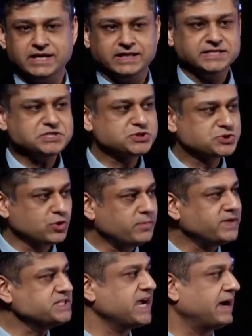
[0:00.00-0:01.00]
There's so
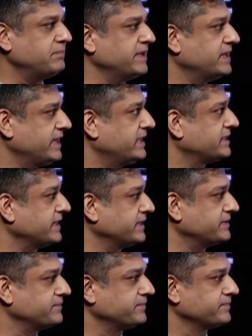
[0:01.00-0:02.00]
much happening in healthcare.
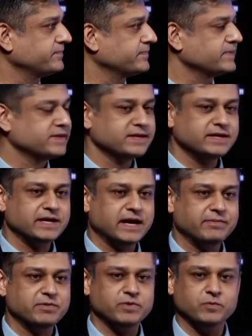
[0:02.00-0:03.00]

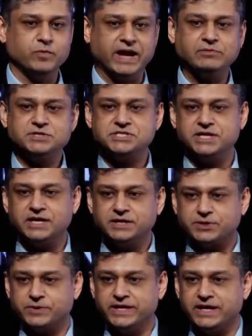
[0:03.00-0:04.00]
I mean, when I was young,
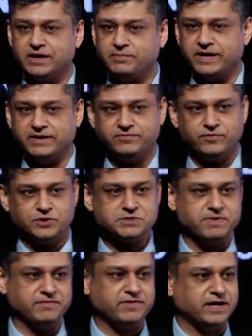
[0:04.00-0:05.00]
growing up, I forced
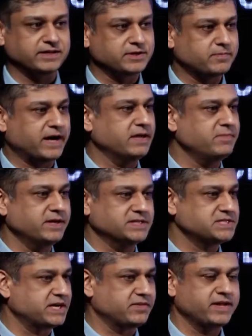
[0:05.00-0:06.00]
my father to buy me a
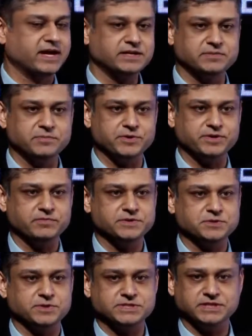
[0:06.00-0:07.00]
state-of-the-art computer,
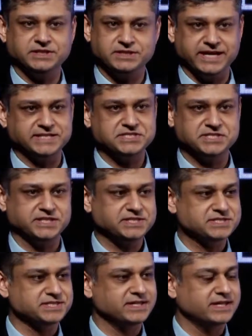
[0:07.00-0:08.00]
which was a
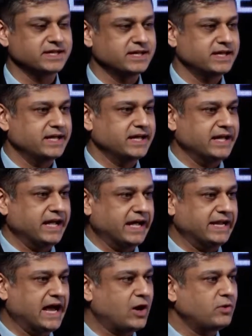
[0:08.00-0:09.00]
386.
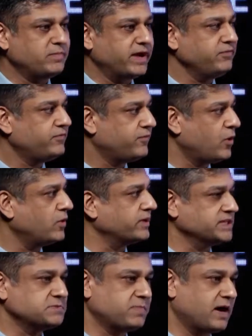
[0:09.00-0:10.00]
And now my phone
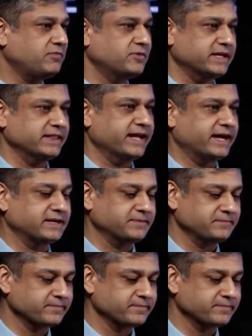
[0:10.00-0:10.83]
is powerful than that.